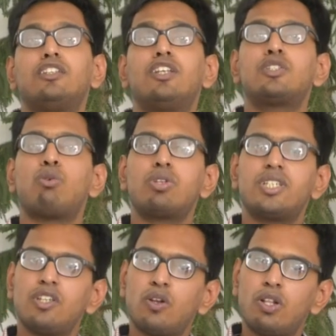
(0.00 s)
The
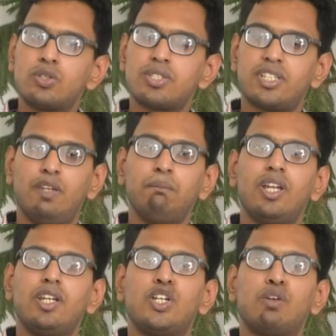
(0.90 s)
sources are also
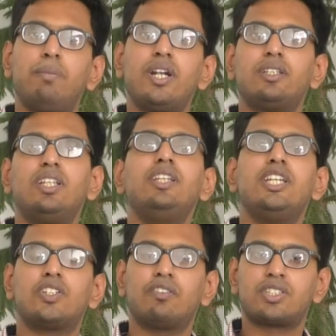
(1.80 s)
same, but the
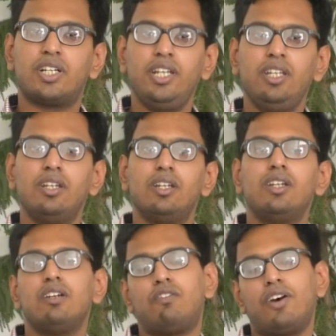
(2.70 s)
nature of study.
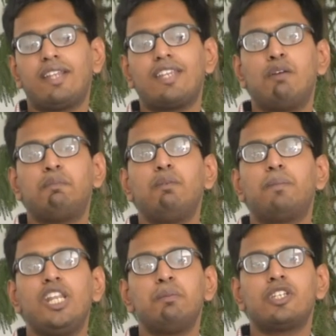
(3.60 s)
For example,
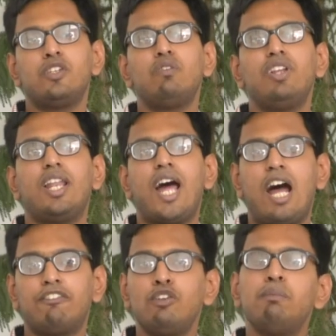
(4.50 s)
prelims, you will
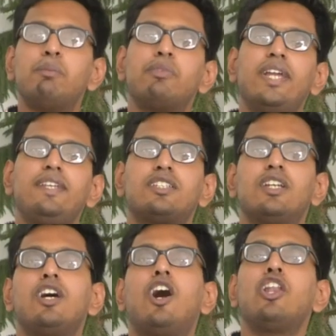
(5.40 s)
have to
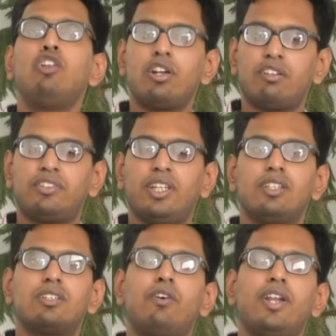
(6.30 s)
memorize a lot of
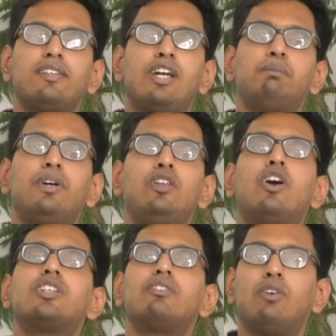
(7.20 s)
things. For example,
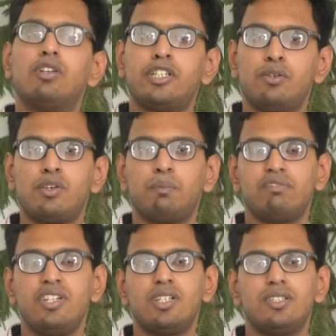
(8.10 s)
lots of constitutional
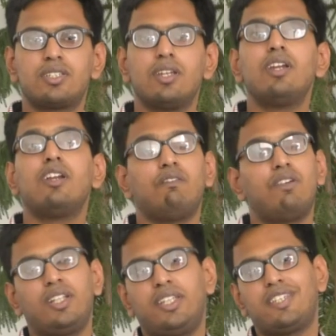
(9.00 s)
provisions,
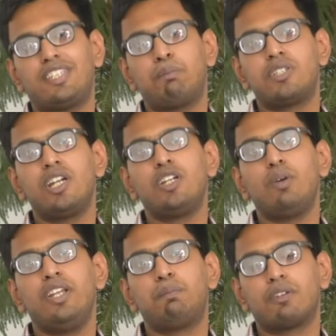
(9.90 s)
what are the exceptions
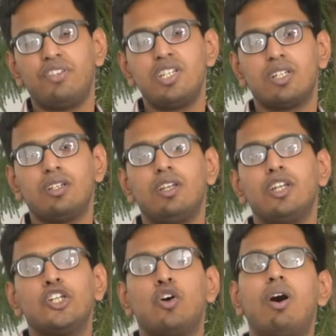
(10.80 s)
to any provision,
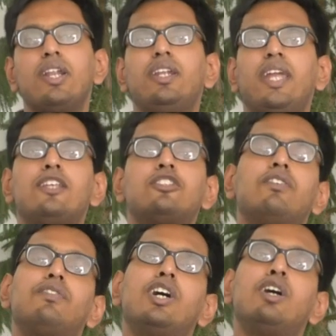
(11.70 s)
or in case
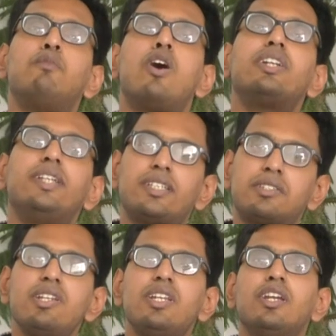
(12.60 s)
of modern
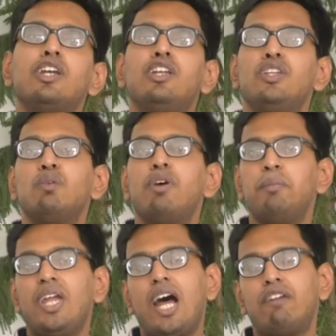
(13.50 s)
history, you
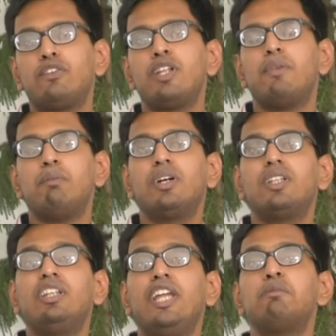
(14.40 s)
may have to remember
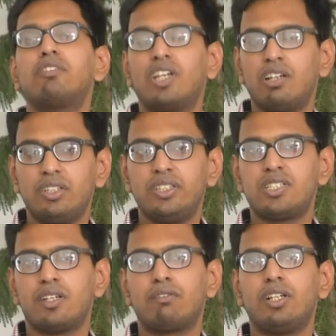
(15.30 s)
the names of the governor
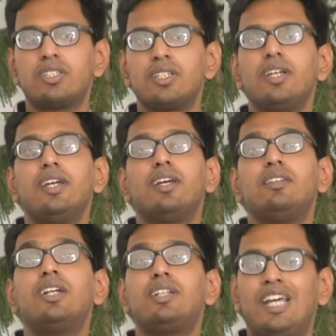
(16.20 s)
generals,
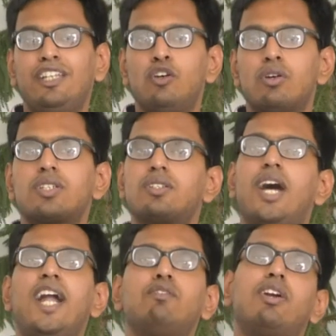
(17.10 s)
their
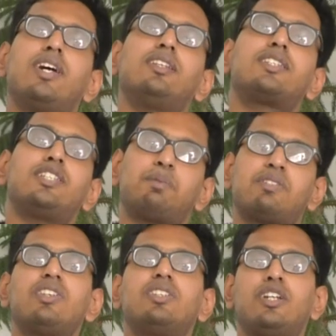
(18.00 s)
tenures, and what are the
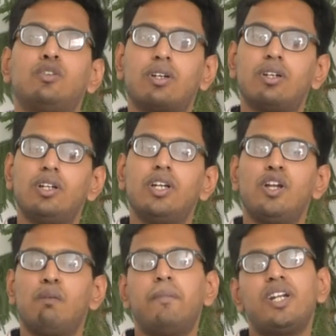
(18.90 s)
steps which they took.
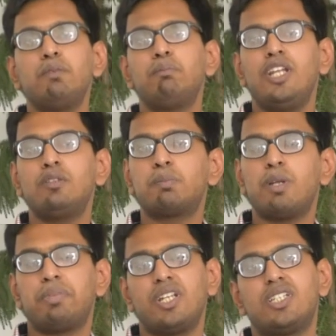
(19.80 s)
But in mains
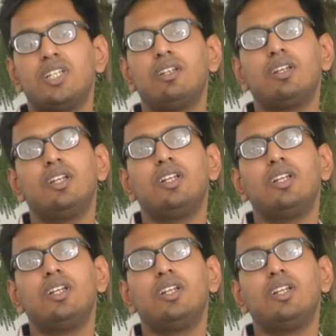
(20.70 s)
preparation,